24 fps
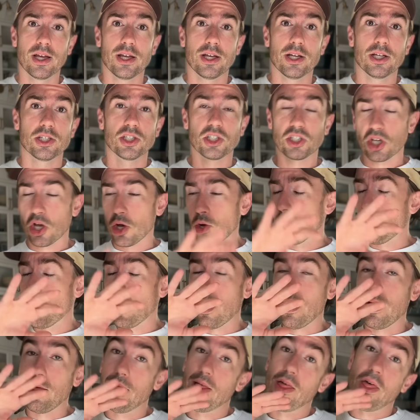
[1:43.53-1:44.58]

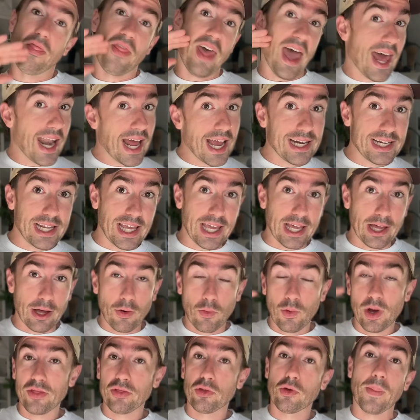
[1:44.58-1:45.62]
So that idea
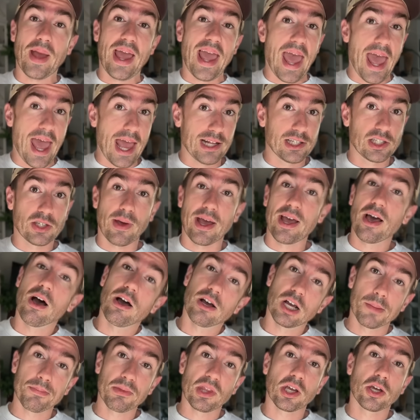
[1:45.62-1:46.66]
went through my head. So I
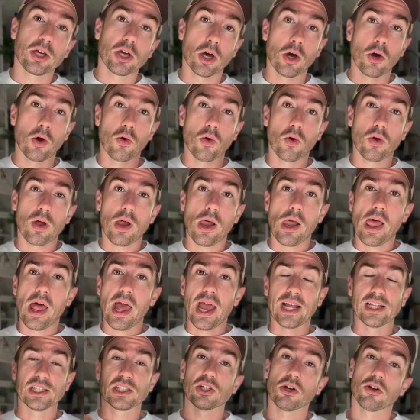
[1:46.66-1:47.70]
hung up the coat
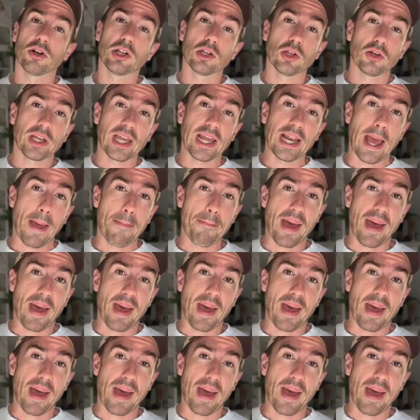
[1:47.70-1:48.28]
and started looking at